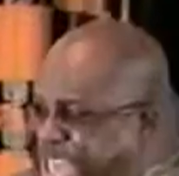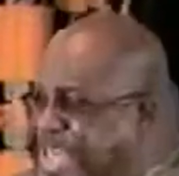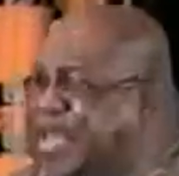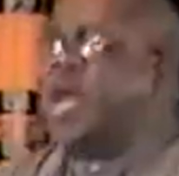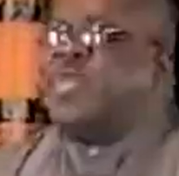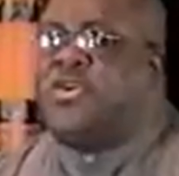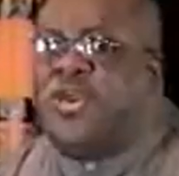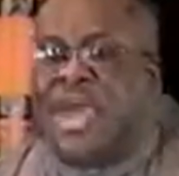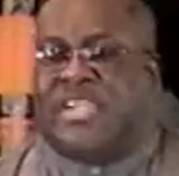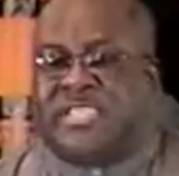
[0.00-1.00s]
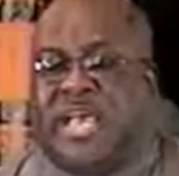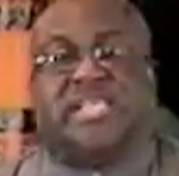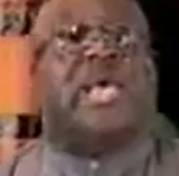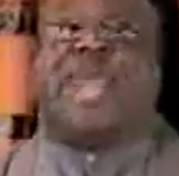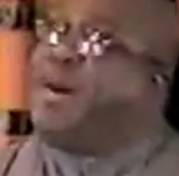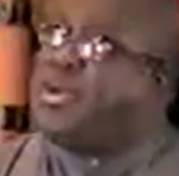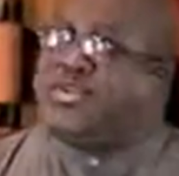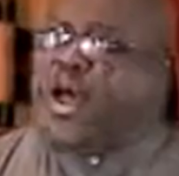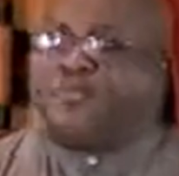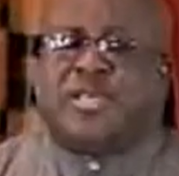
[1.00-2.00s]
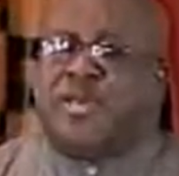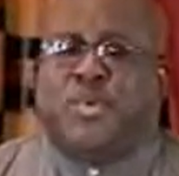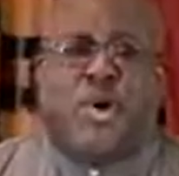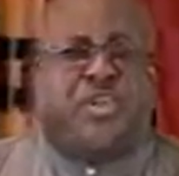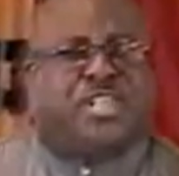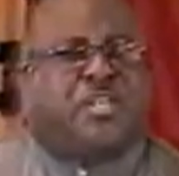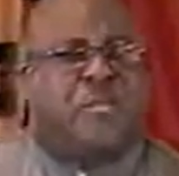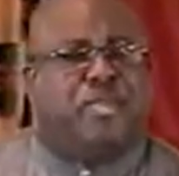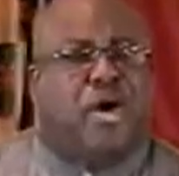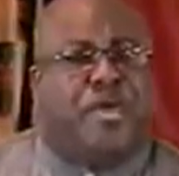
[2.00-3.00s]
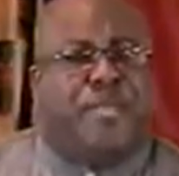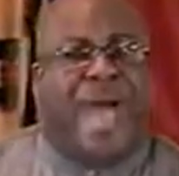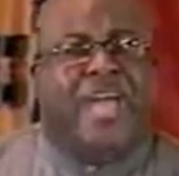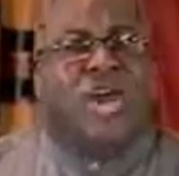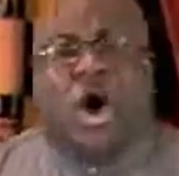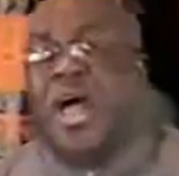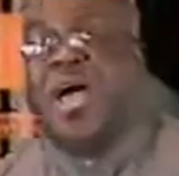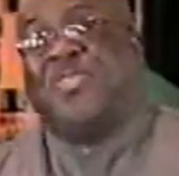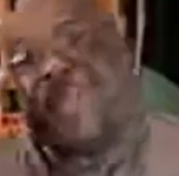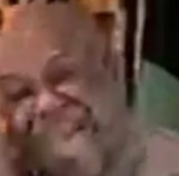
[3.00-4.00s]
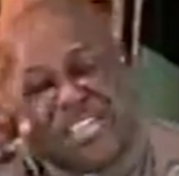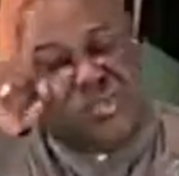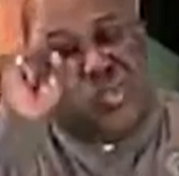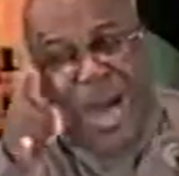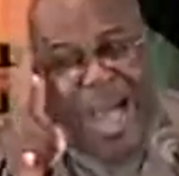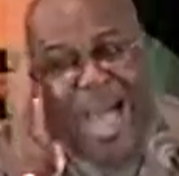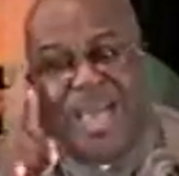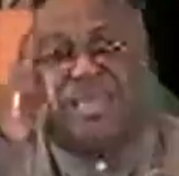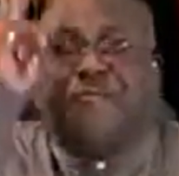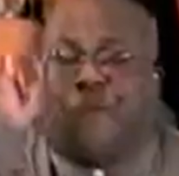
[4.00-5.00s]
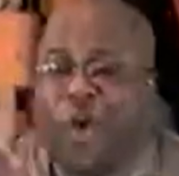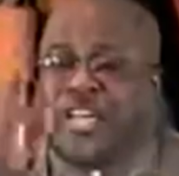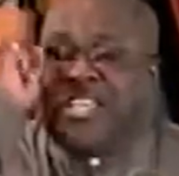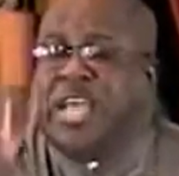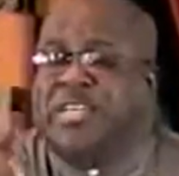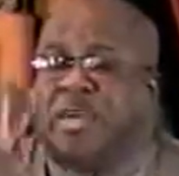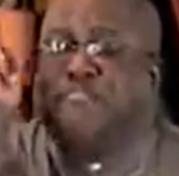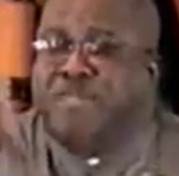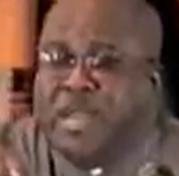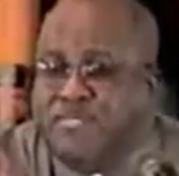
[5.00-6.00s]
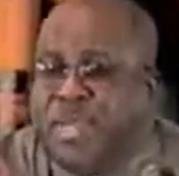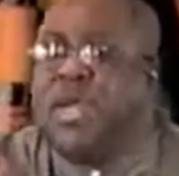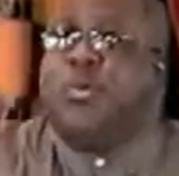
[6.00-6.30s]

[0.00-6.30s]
in the United States. Now I'm going to drop something on you that's going to blow your mind, y'all. That's why the 14th Amendment